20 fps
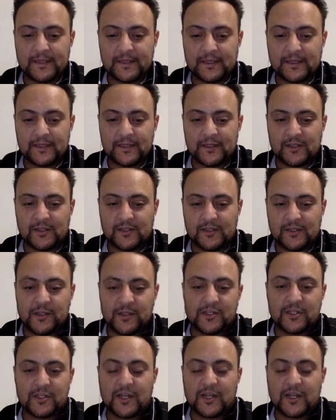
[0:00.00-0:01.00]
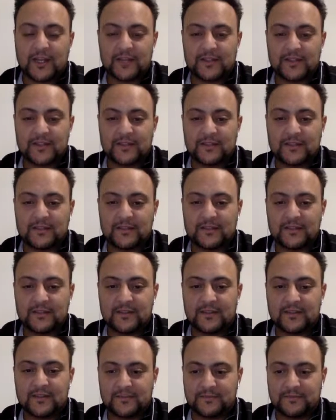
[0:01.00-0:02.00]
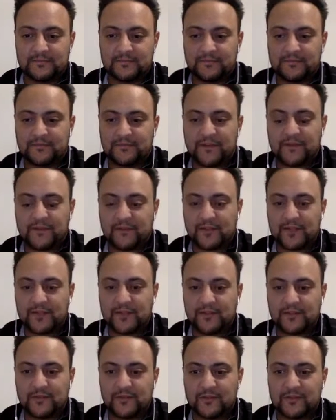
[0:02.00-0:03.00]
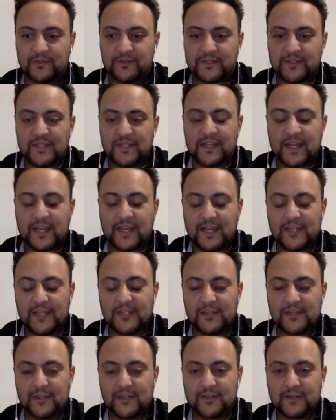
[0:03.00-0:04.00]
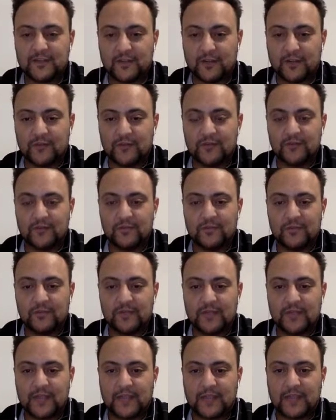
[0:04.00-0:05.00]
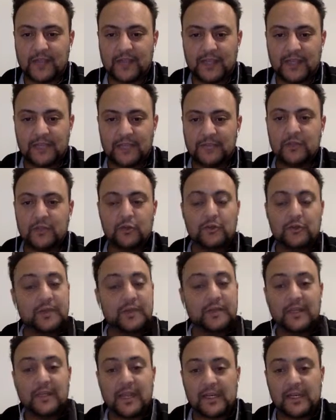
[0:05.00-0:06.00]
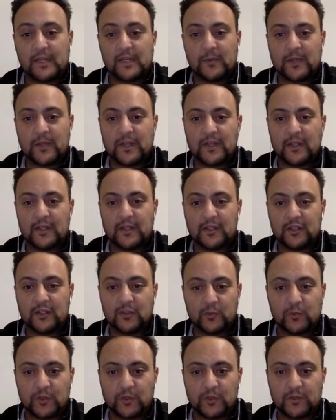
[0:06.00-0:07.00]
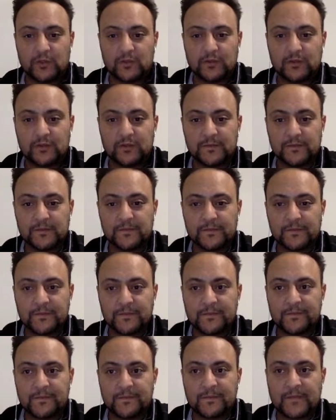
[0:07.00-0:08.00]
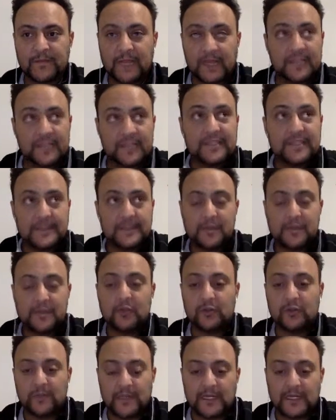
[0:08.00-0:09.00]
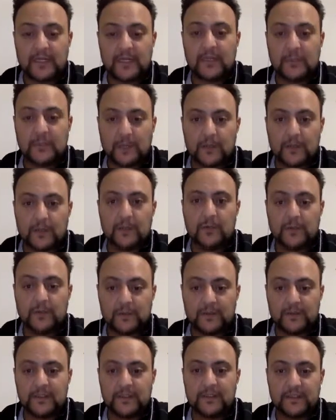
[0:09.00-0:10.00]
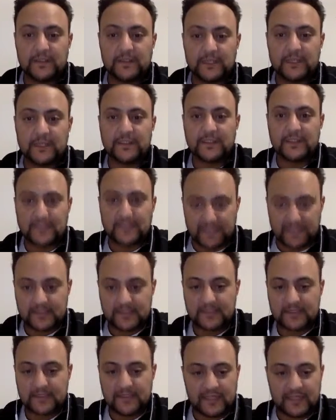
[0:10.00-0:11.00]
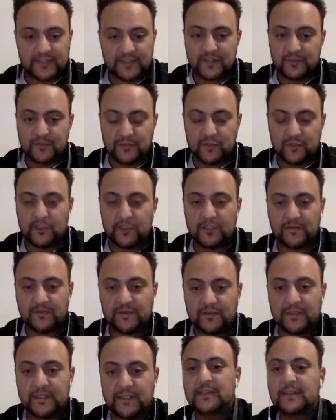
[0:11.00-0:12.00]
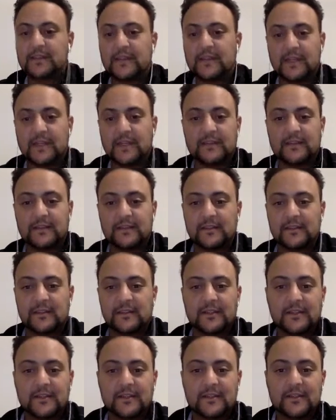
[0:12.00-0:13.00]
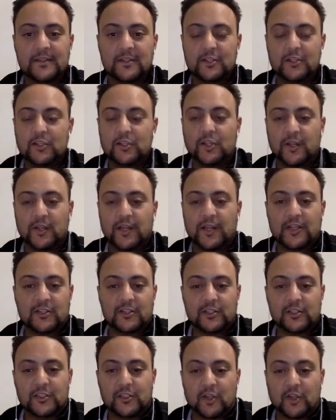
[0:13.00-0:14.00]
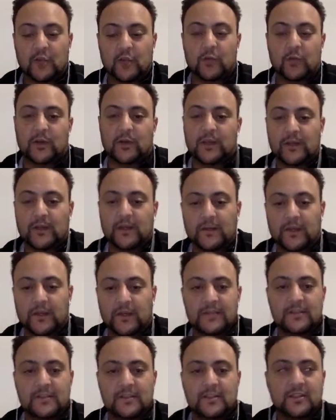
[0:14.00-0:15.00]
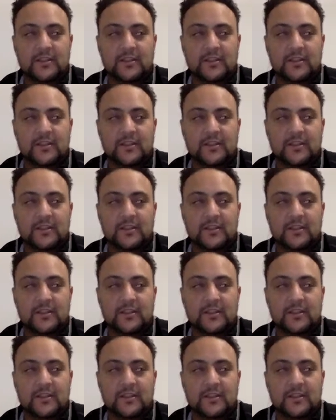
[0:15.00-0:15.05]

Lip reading: the question I asked this federal agent was, how did you guys know how to get him? He could have been anywhere in the world. He goes, yep, he could have been anywhere in the world. And he goes, and that's the beauty of the internet, that you don't actually know where anyone is. He